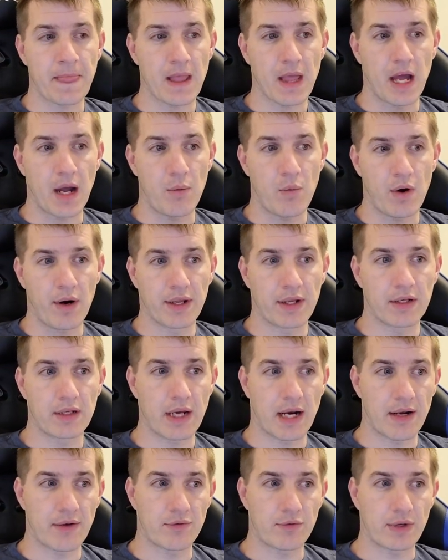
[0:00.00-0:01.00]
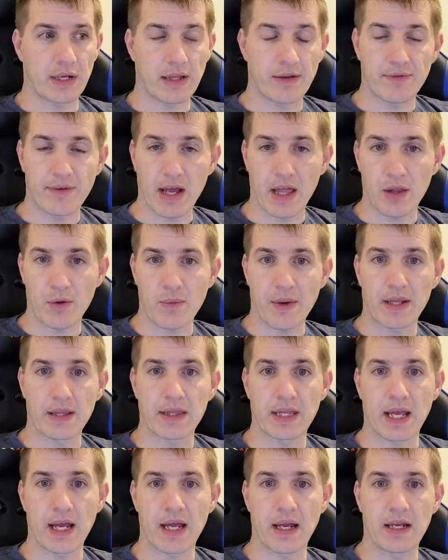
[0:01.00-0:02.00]
I want to kind of reevaluate
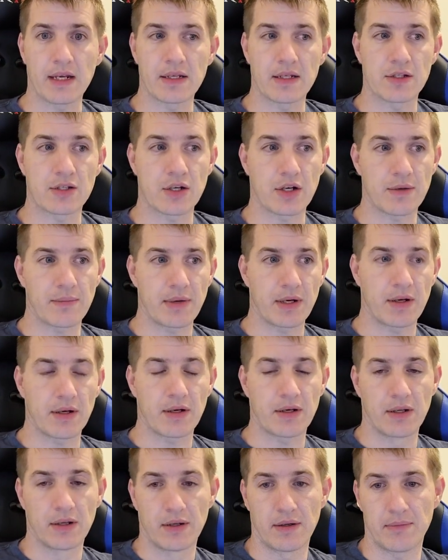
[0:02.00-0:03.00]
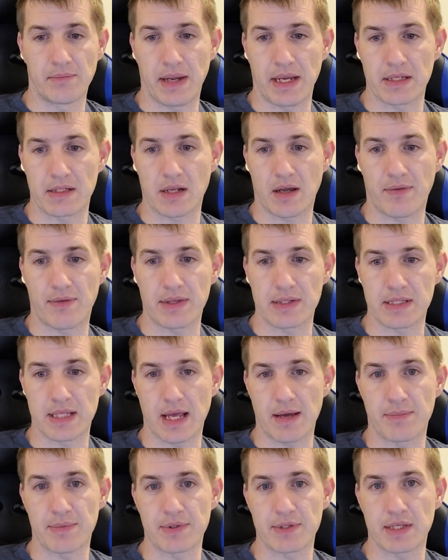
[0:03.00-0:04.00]
that, determine based off the
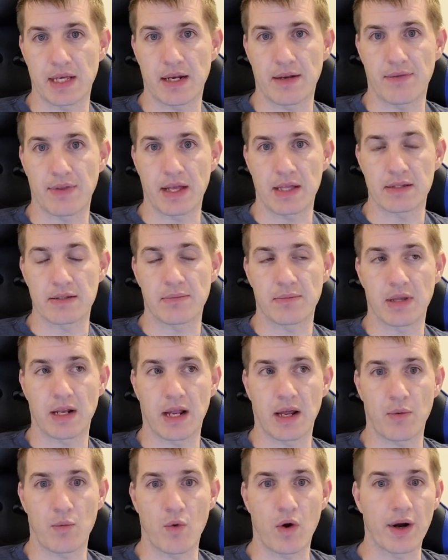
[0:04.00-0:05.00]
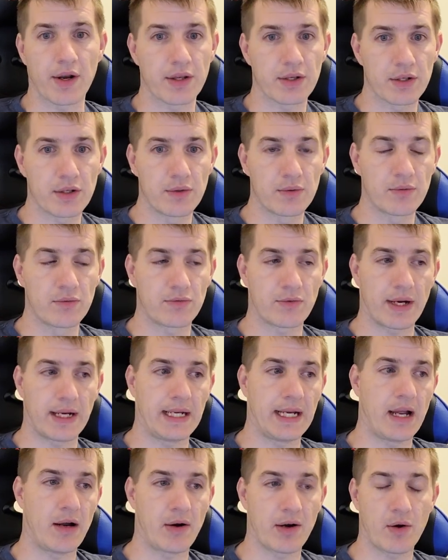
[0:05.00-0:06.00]
sample set if that's something I want to do. Right
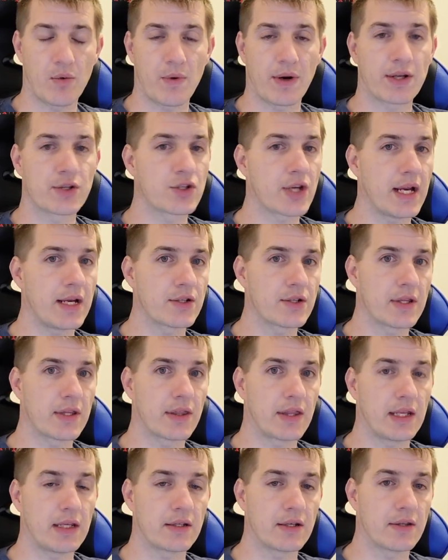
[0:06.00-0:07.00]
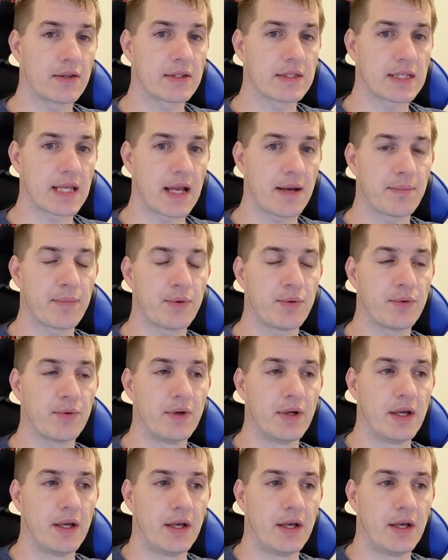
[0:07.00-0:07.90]
now, I don't want to change anything to the sample.